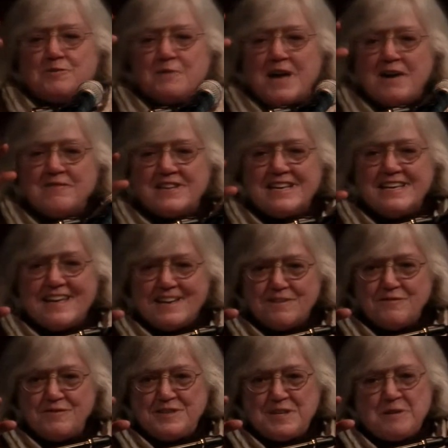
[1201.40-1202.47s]
we have the
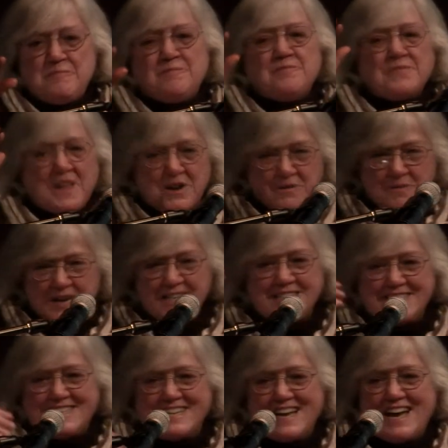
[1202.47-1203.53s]
gift,
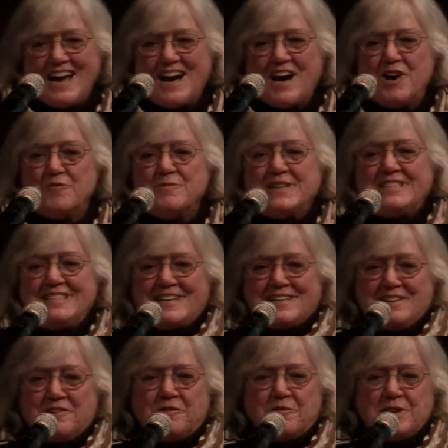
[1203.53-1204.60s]
which uh, Rig
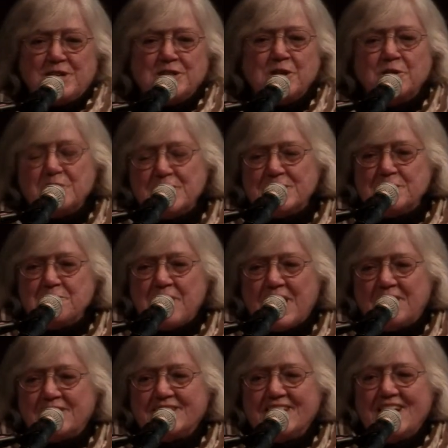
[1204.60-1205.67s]
Shakya already told us
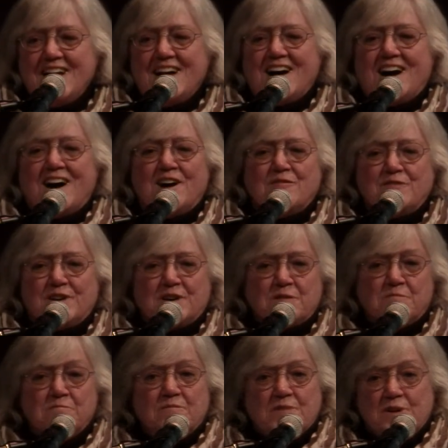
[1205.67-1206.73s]
about, of a uh,
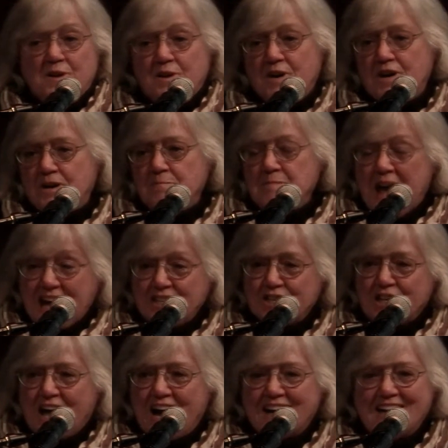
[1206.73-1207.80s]
a
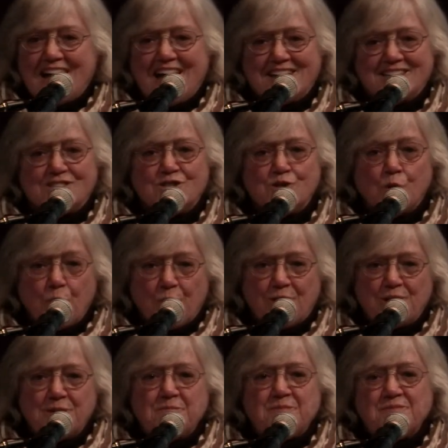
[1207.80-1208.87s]
matchlock and a
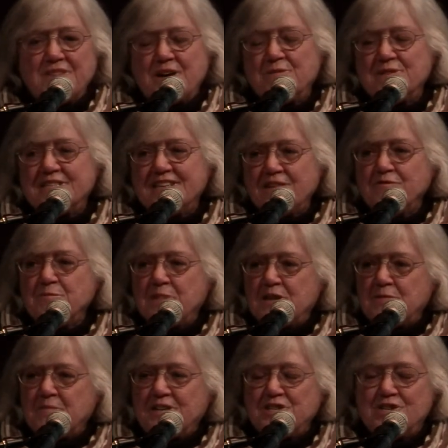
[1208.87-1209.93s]
sword that was given by
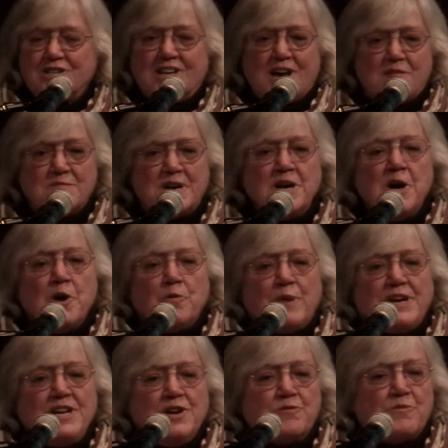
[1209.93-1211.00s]
the Panchen Lama
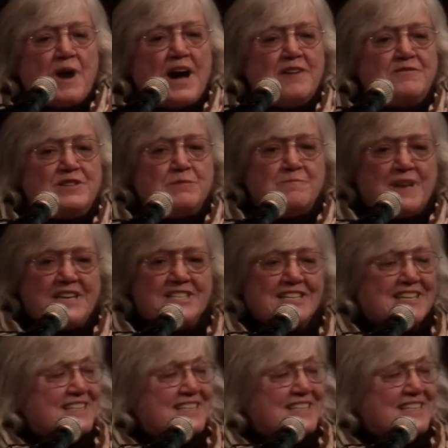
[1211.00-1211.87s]
when he arrived in Beijing in